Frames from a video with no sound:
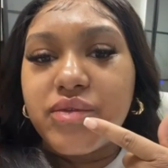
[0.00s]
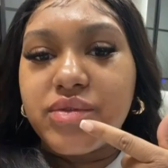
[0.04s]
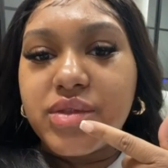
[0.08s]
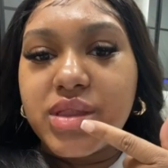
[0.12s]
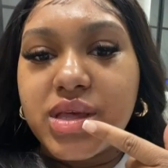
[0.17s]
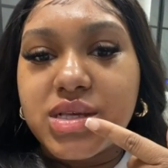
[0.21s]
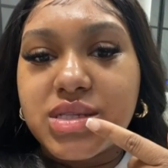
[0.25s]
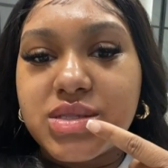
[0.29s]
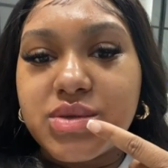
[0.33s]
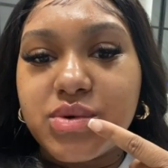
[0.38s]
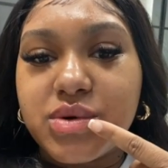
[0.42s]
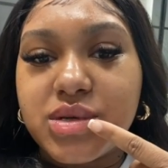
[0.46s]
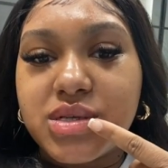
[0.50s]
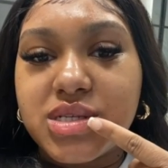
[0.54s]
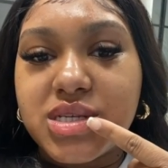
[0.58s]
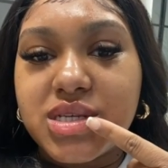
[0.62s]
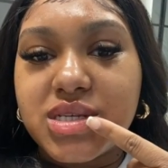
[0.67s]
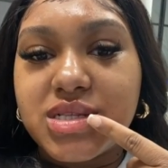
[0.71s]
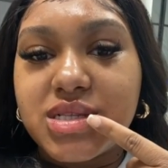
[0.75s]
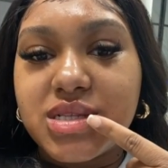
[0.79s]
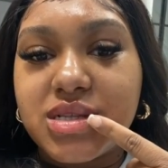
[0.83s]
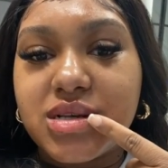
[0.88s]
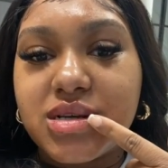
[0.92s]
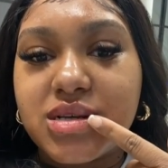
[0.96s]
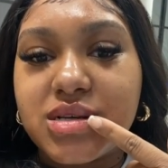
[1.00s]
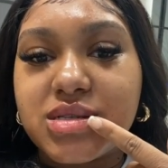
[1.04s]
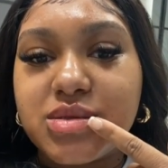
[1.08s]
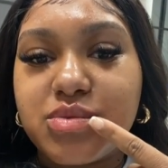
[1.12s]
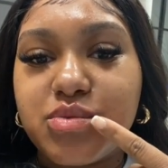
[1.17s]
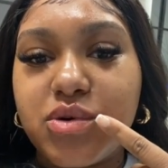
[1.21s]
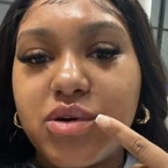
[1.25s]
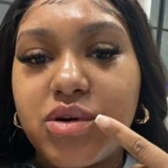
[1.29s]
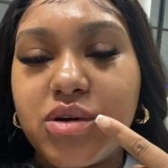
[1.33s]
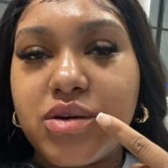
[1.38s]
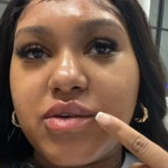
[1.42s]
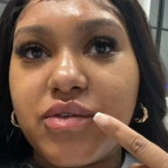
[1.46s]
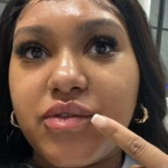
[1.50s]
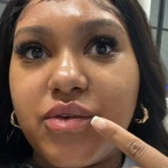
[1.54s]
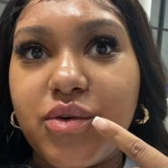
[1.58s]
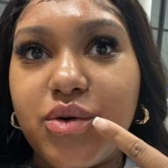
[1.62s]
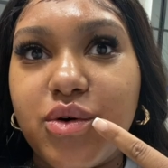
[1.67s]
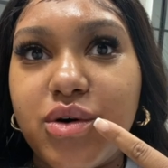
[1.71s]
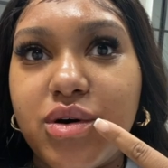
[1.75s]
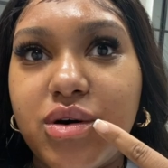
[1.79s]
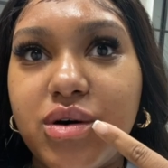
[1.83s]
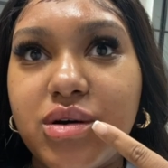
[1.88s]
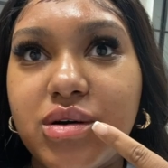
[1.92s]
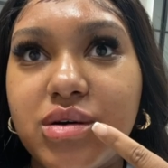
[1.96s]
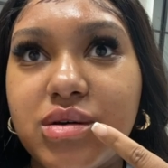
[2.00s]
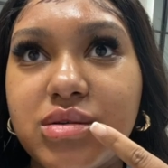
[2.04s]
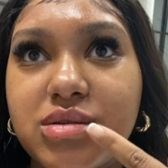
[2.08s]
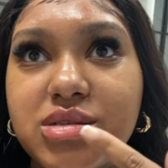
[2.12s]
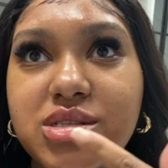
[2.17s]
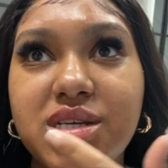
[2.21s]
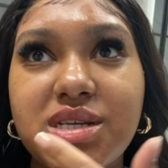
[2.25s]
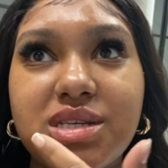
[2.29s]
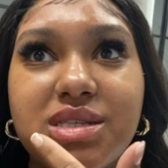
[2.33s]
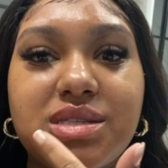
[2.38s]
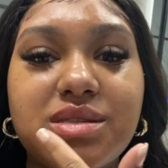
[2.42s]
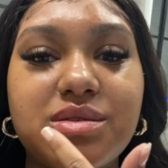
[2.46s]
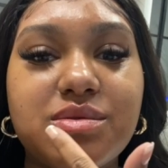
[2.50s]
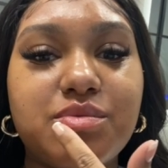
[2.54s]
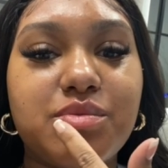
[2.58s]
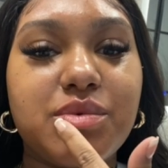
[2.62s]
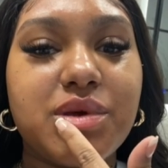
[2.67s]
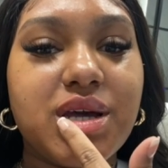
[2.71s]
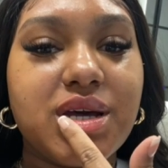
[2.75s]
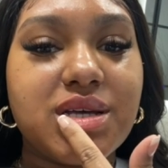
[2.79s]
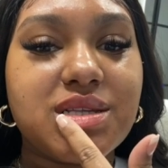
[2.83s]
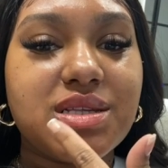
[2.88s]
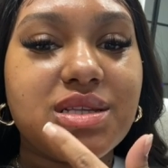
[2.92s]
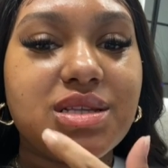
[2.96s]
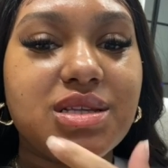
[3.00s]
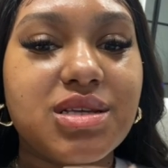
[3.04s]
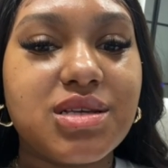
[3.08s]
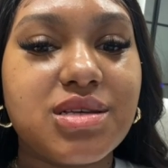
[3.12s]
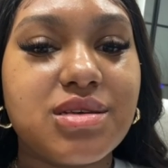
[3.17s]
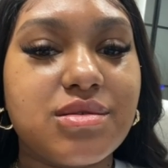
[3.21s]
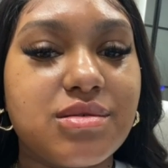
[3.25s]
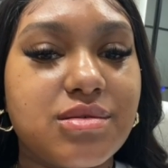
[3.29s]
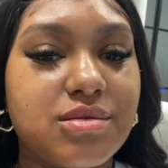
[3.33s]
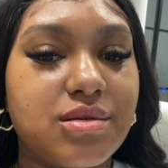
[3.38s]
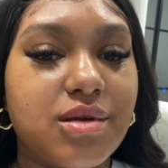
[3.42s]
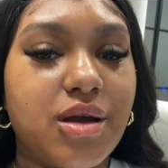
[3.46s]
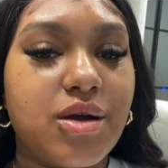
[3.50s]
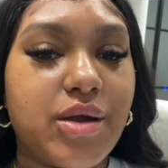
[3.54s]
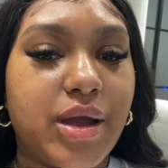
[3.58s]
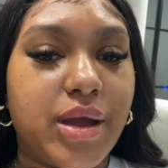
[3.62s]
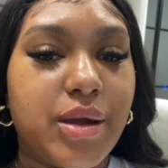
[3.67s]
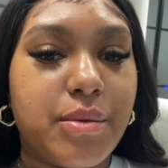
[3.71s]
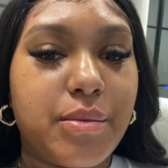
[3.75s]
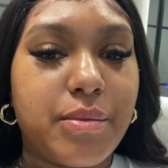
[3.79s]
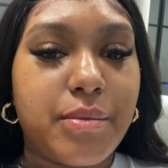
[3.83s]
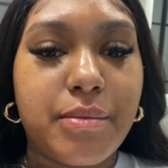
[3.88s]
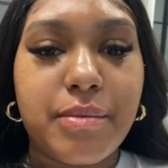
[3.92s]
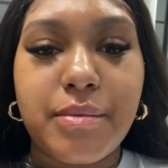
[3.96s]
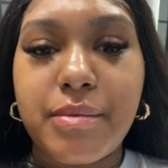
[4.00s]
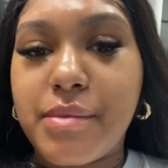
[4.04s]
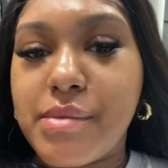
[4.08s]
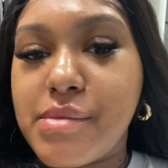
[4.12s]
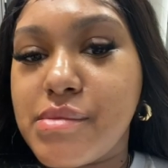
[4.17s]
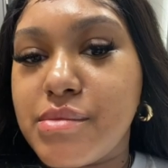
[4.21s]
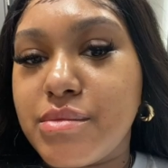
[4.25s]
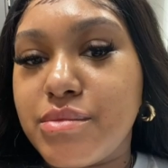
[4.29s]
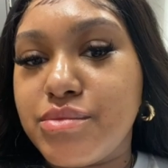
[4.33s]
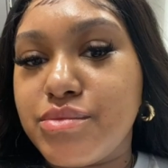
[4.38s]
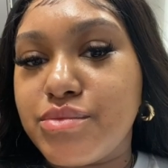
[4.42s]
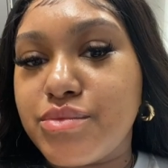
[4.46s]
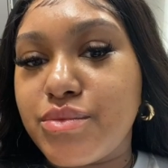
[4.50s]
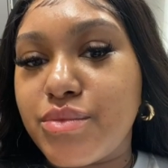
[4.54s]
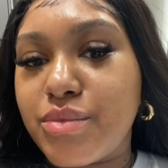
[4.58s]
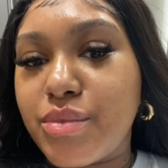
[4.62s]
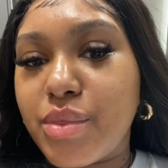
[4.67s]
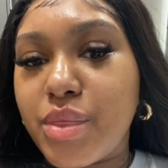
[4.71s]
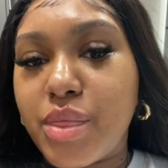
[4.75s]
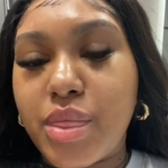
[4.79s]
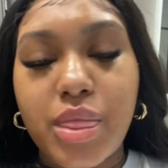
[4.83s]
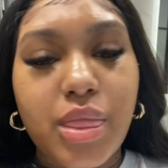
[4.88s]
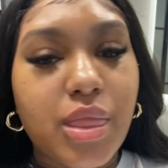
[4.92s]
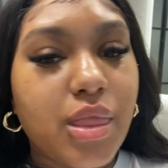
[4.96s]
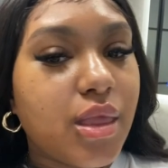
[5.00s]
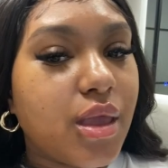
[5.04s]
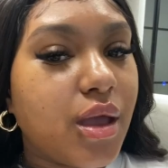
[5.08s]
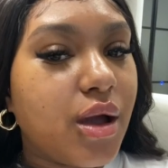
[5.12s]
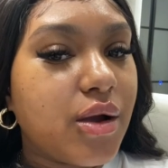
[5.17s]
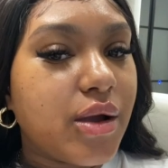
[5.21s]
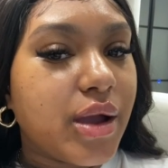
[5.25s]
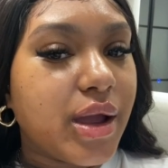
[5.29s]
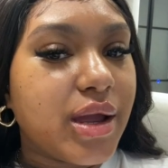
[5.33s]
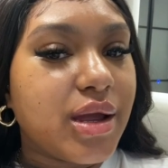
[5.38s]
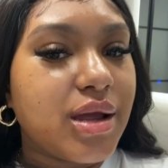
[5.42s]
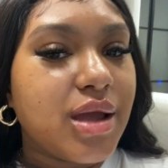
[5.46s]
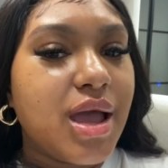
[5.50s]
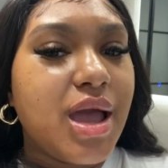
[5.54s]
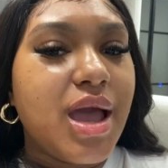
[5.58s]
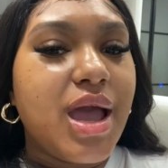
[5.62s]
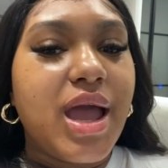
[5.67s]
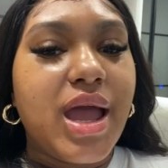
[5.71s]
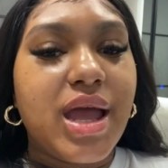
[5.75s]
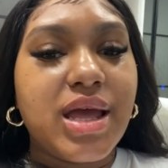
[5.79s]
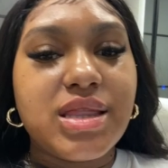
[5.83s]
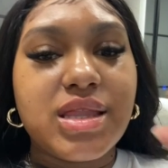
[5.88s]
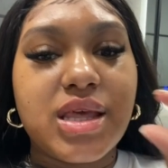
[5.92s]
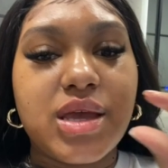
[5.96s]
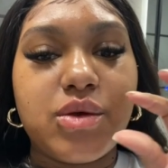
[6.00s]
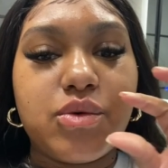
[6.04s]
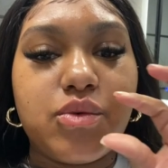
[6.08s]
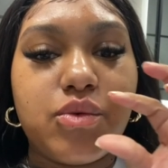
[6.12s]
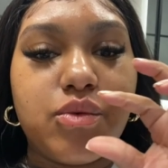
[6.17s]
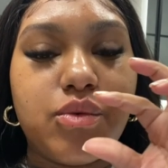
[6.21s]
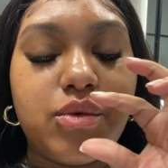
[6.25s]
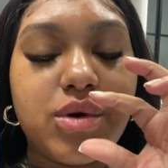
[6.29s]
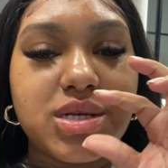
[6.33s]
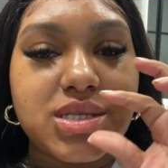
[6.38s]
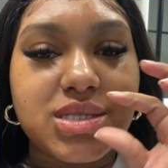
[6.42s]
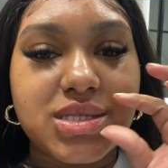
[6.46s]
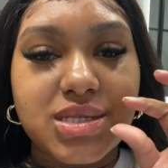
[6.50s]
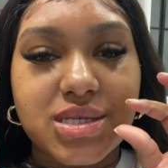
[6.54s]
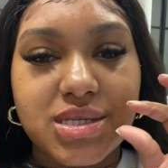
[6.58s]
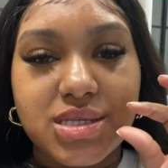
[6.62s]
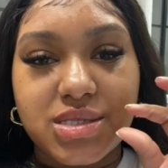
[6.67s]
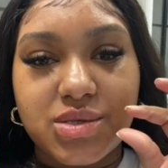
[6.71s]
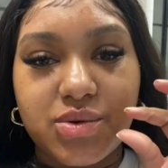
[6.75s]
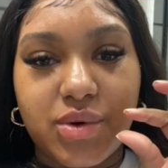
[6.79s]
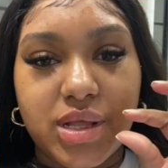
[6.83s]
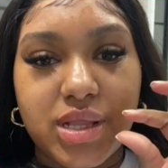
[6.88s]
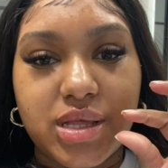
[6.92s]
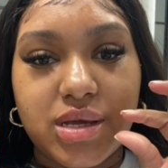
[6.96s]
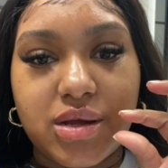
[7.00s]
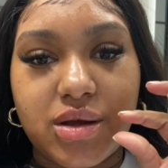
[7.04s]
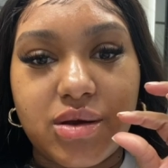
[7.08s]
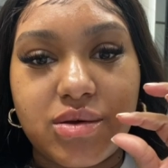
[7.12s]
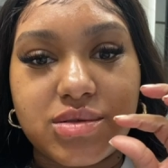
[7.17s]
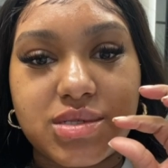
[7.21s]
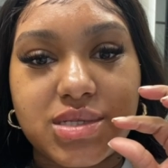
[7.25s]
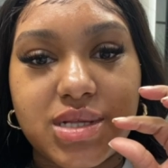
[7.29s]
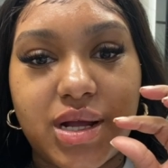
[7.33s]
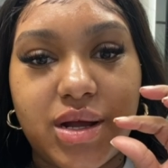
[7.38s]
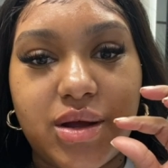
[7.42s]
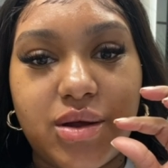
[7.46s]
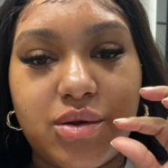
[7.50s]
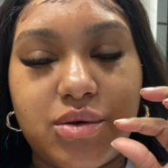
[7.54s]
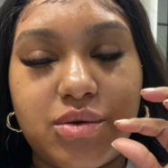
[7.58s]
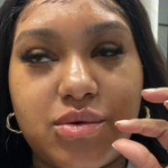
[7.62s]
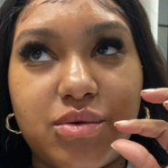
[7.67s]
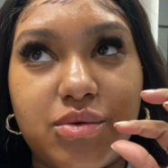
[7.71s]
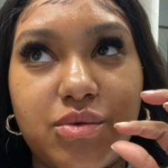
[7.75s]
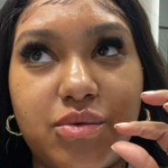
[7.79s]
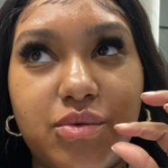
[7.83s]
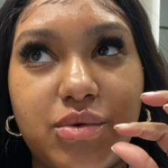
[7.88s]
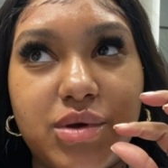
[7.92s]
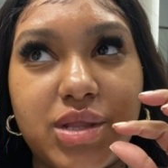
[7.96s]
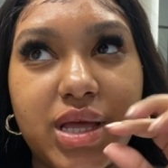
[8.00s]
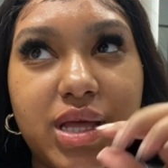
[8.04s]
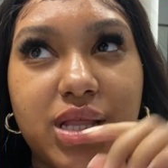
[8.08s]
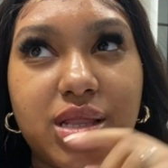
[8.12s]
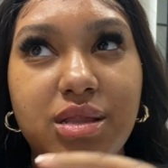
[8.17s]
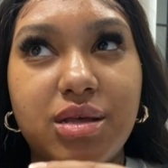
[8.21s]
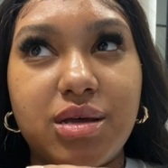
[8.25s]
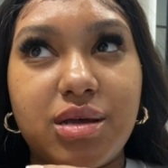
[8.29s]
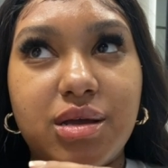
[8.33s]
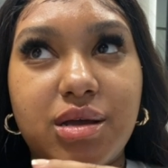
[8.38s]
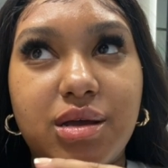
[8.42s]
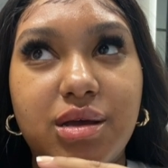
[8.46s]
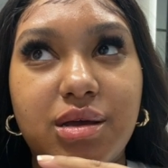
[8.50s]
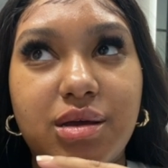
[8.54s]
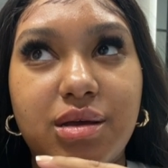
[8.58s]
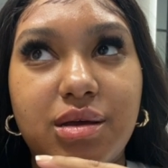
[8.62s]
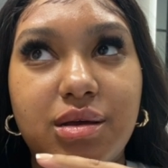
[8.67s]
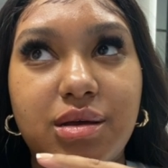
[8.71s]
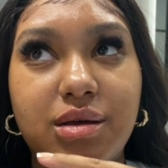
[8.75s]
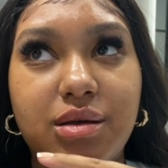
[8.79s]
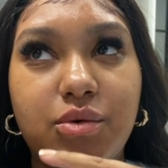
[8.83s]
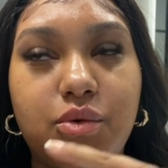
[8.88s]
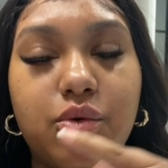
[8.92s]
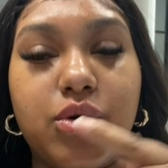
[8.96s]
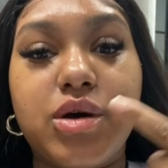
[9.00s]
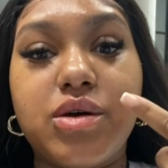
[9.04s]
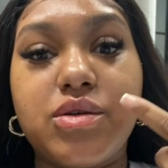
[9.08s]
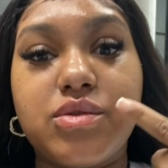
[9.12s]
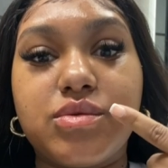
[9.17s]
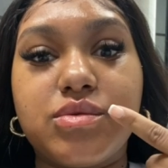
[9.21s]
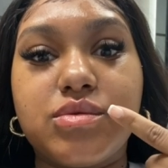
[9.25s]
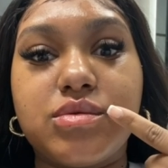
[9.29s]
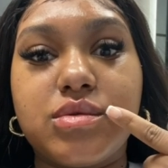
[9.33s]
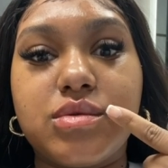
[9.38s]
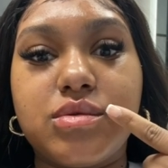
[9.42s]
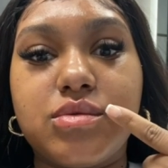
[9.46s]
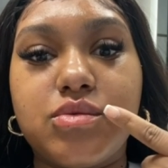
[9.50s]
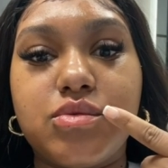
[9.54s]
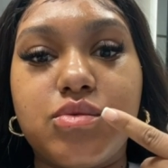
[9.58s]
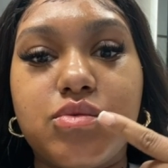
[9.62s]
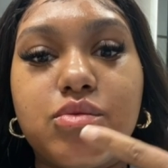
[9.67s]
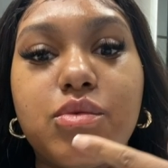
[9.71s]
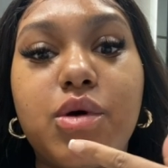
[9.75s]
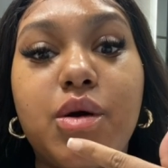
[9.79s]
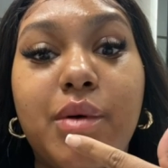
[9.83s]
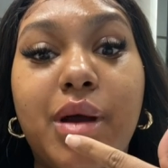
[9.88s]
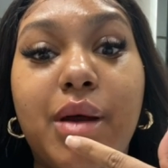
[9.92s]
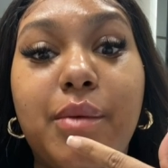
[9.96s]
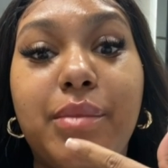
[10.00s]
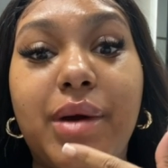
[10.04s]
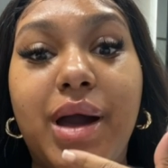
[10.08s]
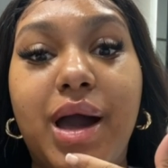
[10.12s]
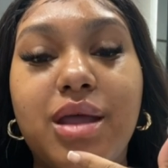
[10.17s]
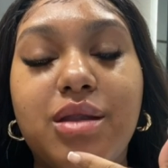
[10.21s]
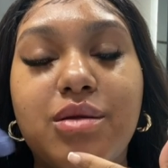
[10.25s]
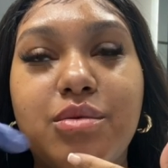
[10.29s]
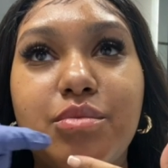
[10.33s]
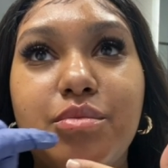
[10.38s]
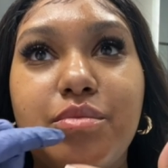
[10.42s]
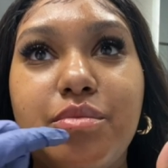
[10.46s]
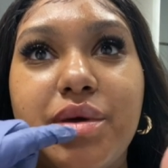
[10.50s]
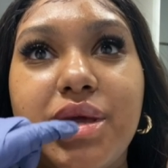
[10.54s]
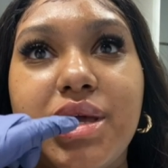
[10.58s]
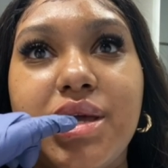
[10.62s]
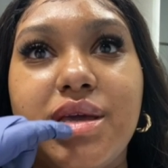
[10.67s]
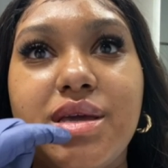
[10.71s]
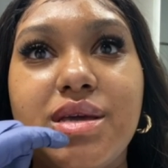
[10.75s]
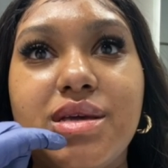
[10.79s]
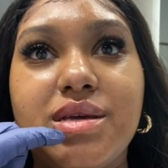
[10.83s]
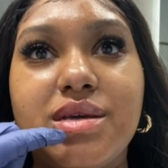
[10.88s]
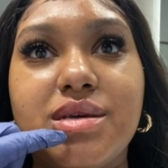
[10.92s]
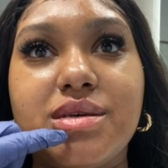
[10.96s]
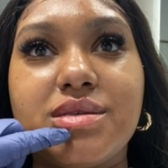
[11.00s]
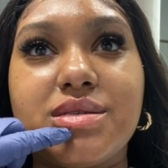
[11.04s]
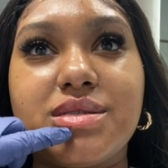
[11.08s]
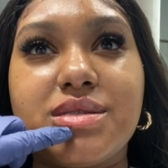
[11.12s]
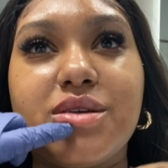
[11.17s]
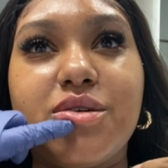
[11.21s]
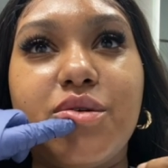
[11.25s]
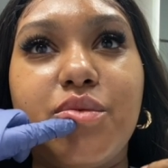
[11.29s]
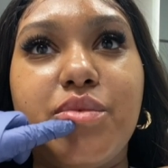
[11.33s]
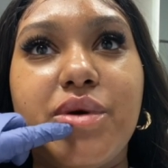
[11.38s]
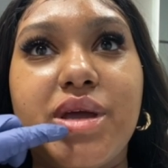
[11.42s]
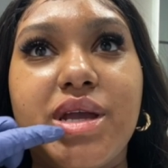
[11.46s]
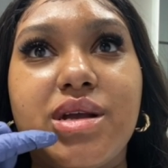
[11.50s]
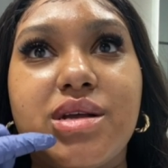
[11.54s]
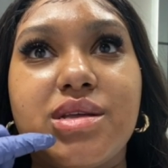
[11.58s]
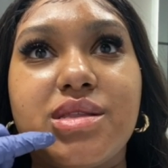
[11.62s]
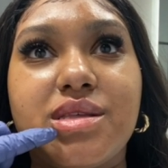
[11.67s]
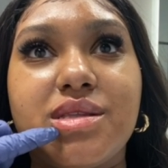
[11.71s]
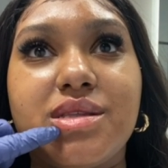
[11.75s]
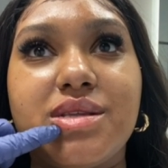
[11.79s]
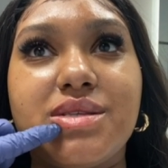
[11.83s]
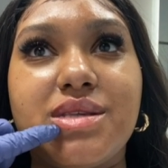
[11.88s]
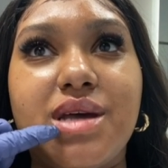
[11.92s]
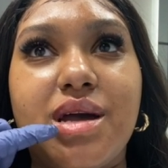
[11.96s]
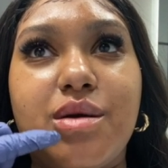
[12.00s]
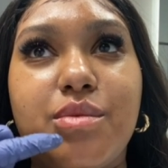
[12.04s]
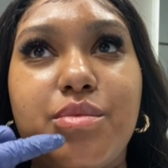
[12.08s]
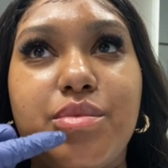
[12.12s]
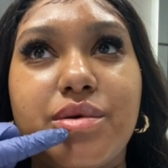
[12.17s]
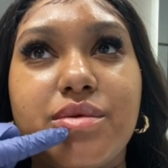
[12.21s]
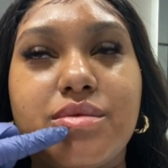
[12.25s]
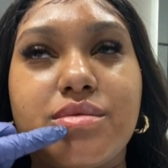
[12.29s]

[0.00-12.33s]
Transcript: this one just looks more full just because of, okay. Yeah. Okay, and then once the swelling goes down, will they look, will, will my bottom be still bigger than the top?